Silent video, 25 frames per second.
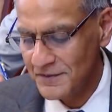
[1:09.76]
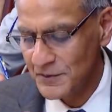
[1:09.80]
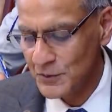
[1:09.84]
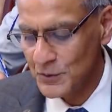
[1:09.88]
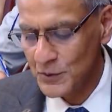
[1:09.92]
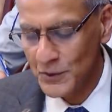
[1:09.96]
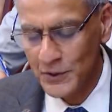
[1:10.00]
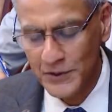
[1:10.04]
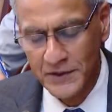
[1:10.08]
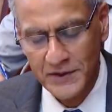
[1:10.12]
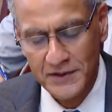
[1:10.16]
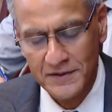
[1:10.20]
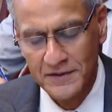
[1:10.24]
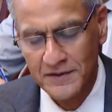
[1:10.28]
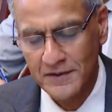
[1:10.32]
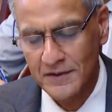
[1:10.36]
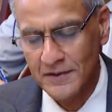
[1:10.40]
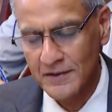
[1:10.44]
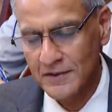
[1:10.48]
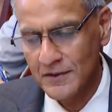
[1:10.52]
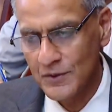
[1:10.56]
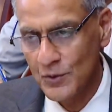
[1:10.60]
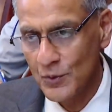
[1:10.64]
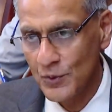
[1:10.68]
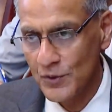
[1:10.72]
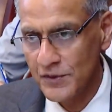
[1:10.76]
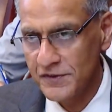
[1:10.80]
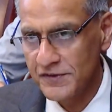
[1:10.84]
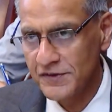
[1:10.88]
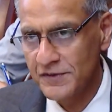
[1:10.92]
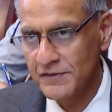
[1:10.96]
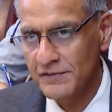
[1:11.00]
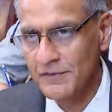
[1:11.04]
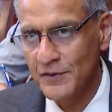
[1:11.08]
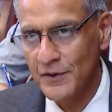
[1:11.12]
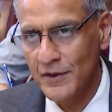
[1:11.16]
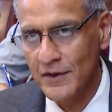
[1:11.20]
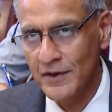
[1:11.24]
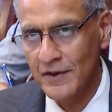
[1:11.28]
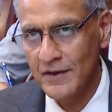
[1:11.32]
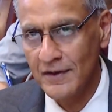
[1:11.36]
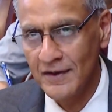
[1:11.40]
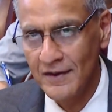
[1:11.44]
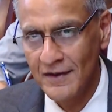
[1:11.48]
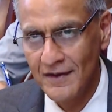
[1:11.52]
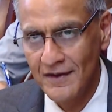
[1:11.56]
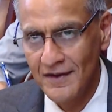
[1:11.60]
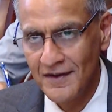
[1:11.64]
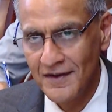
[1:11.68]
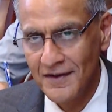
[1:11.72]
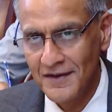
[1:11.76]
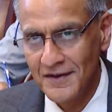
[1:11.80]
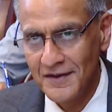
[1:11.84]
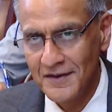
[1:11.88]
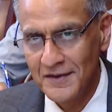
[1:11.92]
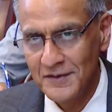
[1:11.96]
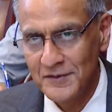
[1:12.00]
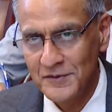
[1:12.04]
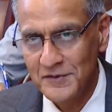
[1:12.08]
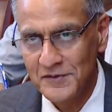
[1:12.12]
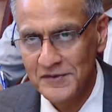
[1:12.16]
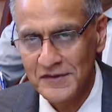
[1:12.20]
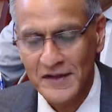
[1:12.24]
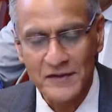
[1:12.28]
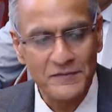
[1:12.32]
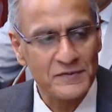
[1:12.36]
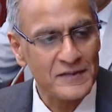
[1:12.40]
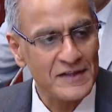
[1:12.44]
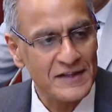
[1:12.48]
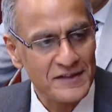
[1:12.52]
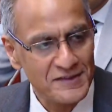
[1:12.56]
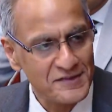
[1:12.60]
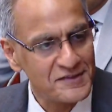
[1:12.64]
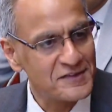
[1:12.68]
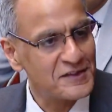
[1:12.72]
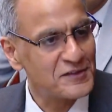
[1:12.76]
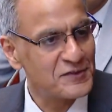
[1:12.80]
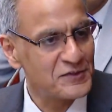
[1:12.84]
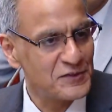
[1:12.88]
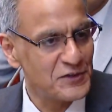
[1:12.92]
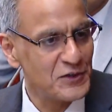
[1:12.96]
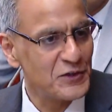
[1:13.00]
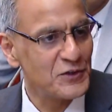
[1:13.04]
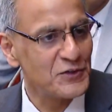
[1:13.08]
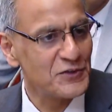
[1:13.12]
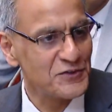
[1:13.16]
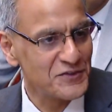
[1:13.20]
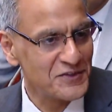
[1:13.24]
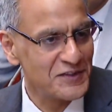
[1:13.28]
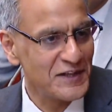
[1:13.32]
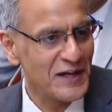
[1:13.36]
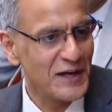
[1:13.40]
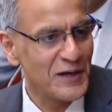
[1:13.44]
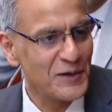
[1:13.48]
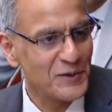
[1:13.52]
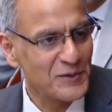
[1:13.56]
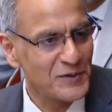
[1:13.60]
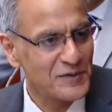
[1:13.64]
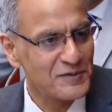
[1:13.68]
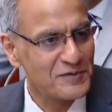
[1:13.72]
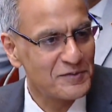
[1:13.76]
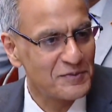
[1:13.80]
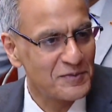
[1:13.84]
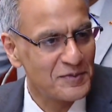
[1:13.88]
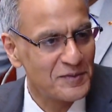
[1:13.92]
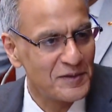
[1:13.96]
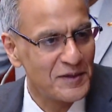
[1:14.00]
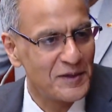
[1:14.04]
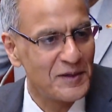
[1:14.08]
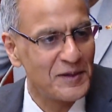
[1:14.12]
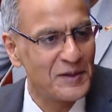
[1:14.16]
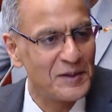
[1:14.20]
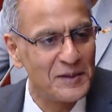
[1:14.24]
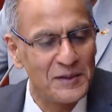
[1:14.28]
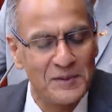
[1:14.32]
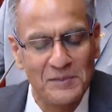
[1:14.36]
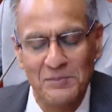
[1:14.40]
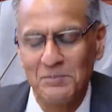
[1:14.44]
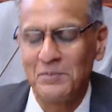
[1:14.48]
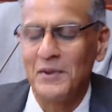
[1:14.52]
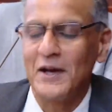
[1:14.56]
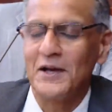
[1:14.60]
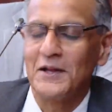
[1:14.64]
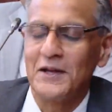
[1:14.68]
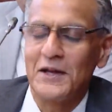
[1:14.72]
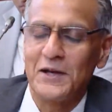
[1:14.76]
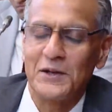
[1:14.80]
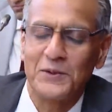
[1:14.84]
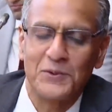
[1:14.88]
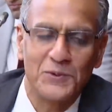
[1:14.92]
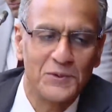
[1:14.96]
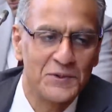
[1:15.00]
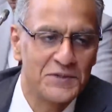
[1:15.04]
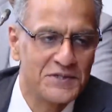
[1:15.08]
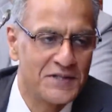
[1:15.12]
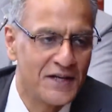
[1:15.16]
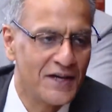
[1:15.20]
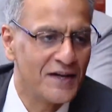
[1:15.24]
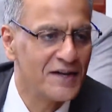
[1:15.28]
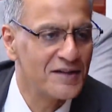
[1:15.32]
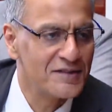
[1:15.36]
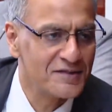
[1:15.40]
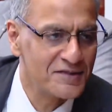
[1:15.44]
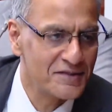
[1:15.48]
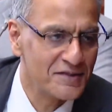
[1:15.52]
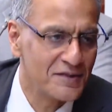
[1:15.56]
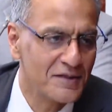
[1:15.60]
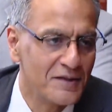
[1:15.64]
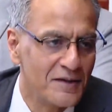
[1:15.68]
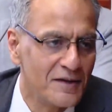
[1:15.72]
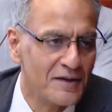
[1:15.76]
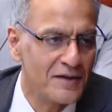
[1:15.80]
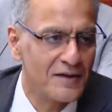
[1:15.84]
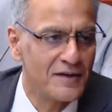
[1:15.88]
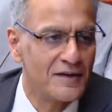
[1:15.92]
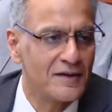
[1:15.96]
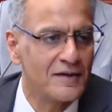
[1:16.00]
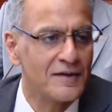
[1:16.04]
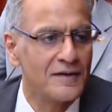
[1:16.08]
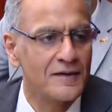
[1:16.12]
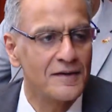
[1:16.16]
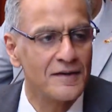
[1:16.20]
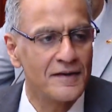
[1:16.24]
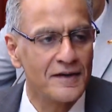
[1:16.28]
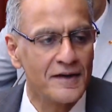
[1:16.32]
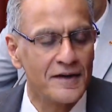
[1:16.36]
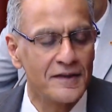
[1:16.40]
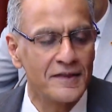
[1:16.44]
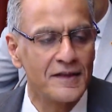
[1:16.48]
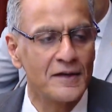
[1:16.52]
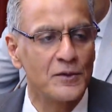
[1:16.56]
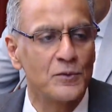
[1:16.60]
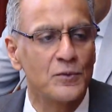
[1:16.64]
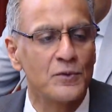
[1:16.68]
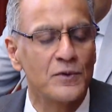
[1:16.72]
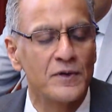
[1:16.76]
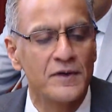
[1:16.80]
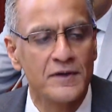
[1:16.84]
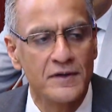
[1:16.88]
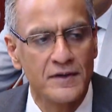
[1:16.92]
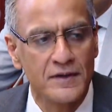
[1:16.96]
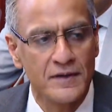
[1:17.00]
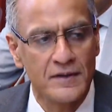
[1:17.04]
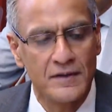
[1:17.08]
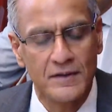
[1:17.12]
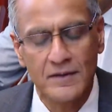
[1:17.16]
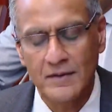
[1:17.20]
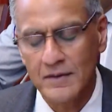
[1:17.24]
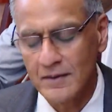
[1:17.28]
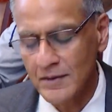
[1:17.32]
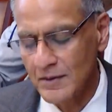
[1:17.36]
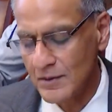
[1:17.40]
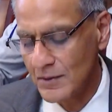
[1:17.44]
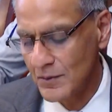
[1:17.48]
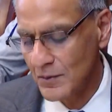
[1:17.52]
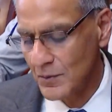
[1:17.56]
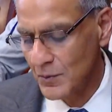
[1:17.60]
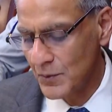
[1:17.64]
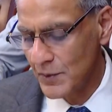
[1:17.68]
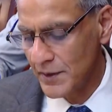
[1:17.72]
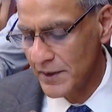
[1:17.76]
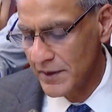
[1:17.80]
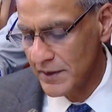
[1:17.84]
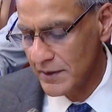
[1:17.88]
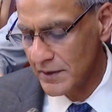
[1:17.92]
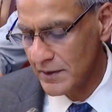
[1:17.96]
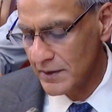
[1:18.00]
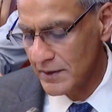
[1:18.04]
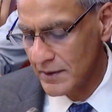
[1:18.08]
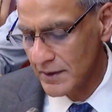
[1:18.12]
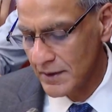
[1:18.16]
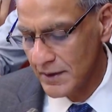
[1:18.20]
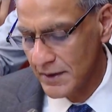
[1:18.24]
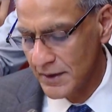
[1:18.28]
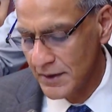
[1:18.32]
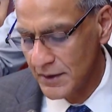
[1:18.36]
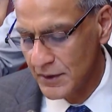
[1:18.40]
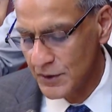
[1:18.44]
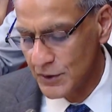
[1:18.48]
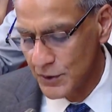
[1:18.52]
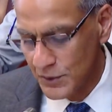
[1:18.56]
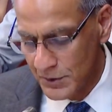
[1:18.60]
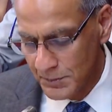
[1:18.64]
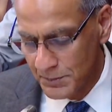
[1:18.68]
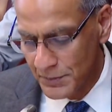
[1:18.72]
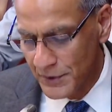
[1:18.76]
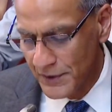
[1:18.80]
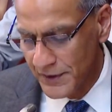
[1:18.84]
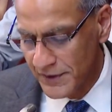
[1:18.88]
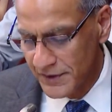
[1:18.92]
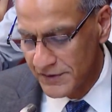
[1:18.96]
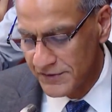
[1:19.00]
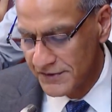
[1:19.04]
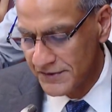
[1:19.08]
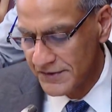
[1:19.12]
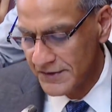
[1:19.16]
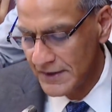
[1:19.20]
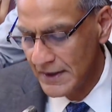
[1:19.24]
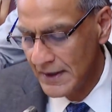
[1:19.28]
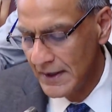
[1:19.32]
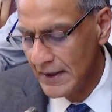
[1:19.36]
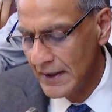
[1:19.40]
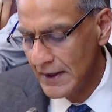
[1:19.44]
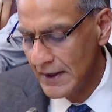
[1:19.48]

if you look at the course of our 76 years now of bilateral ties, I think we're in a good place.